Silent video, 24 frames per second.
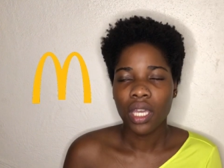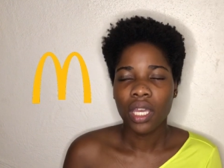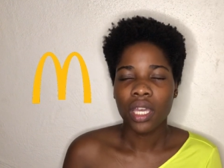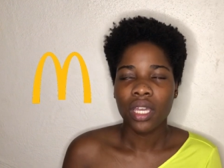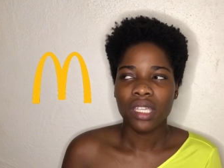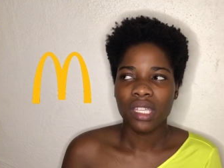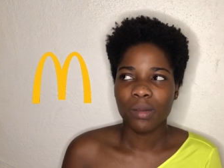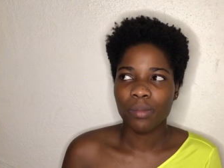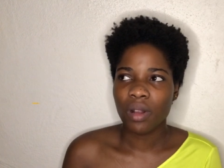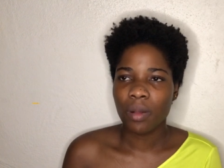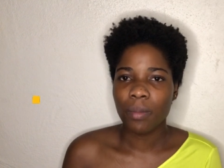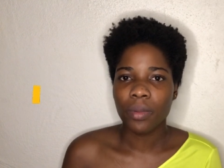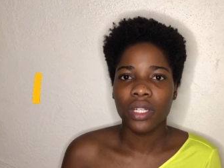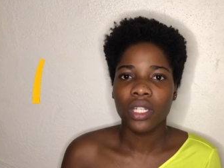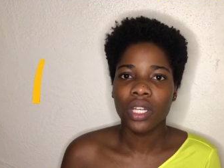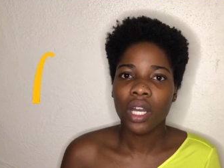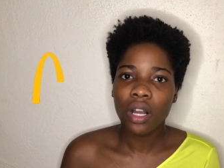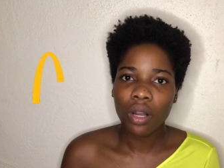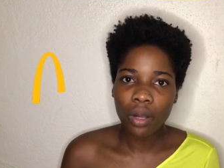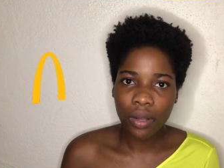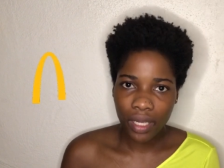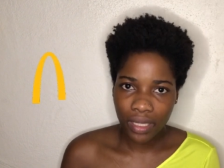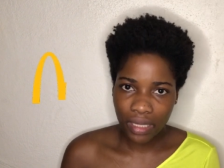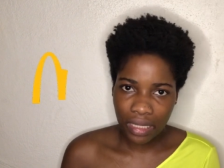You're probably not
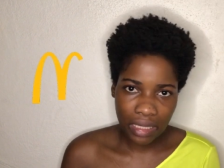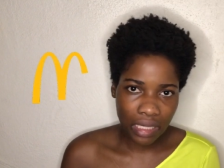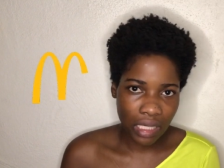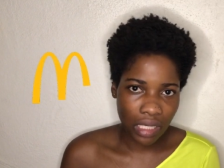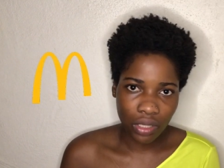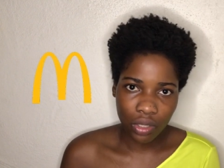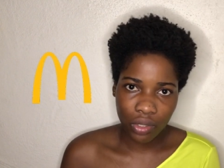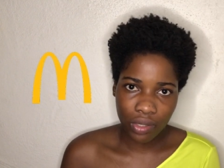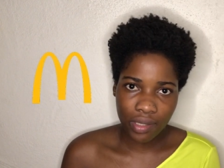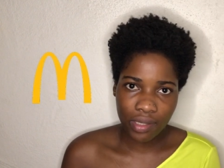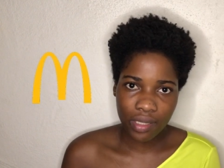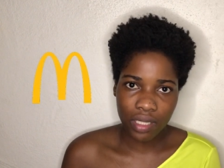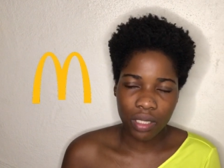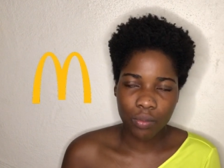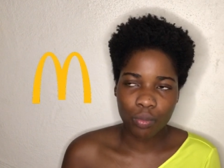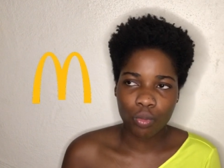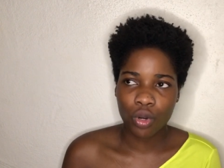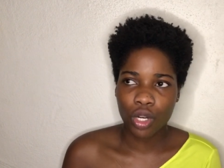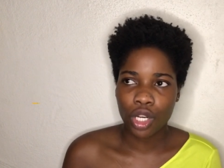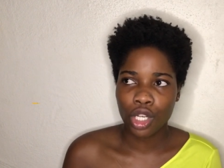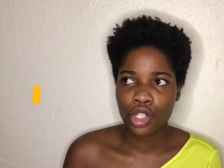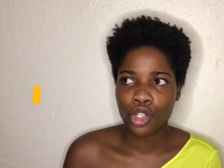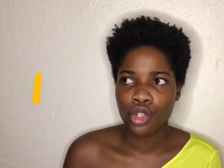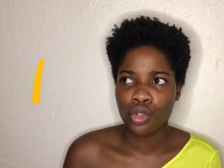going to need a non-slip
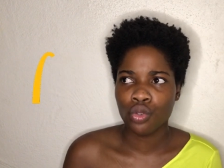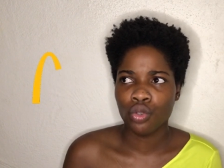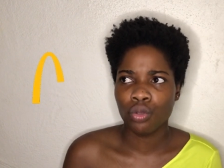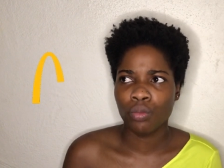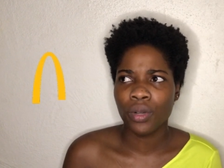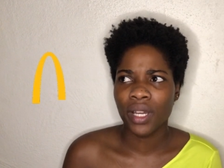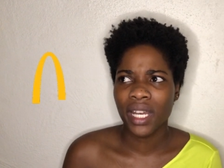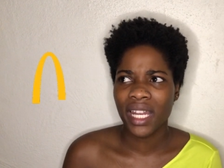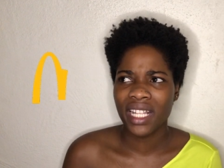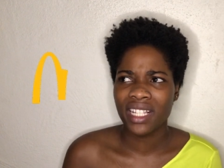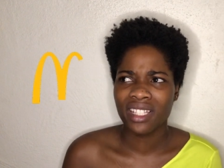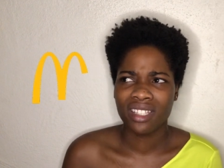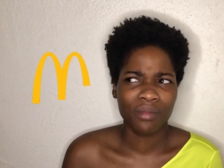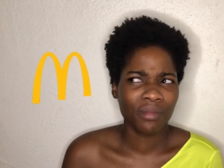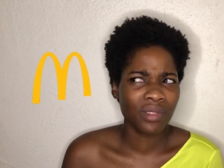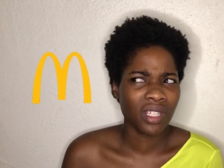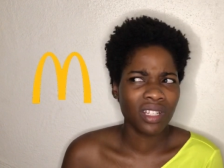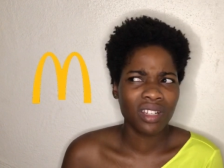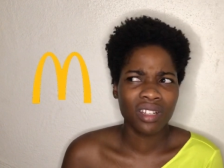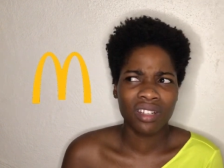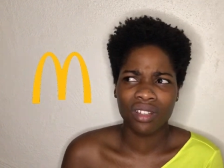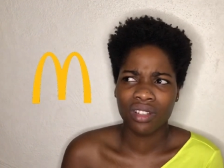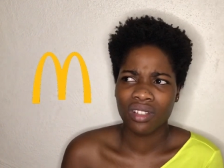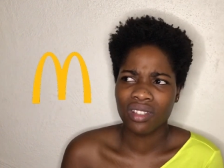work shoe. But in terms of the
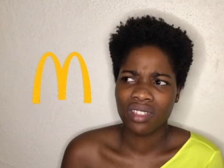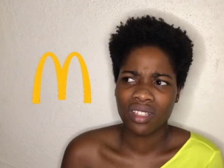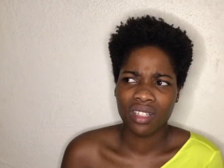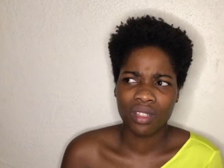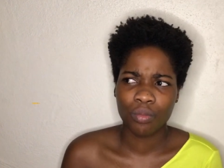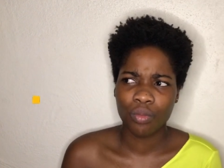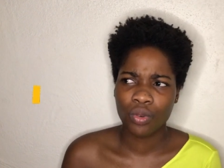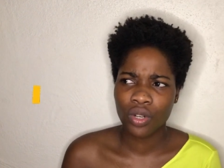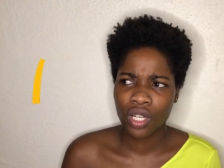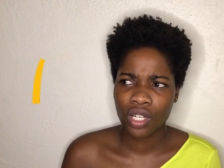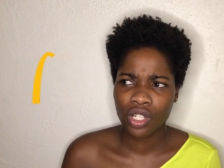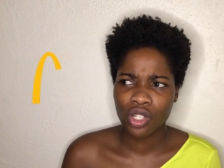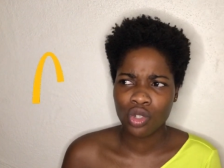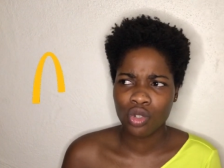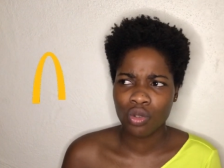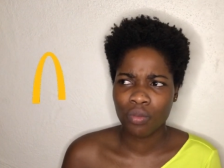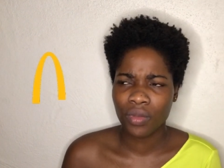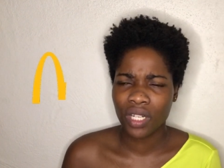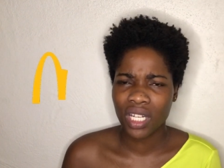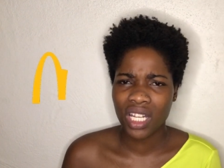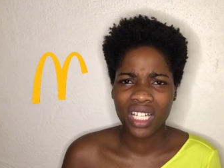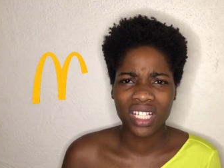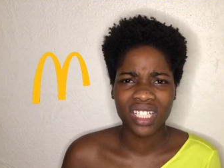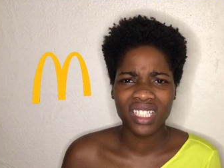non-slip work shoe, I'm
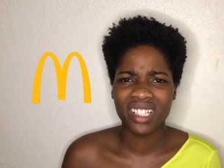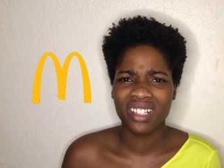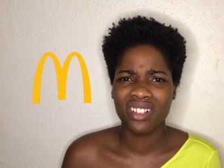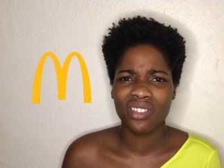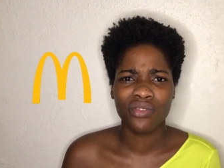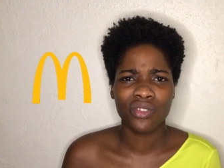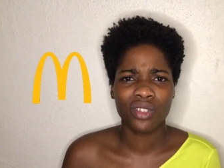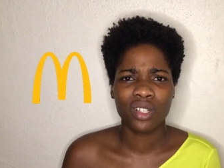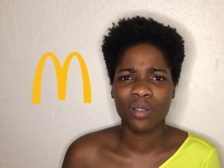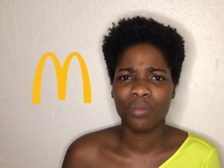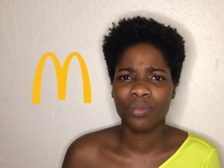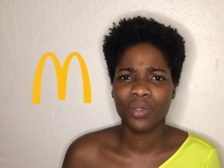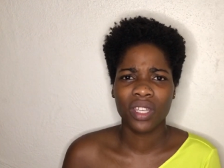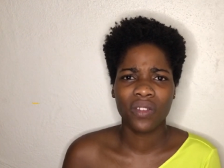not going to tell you if you go pay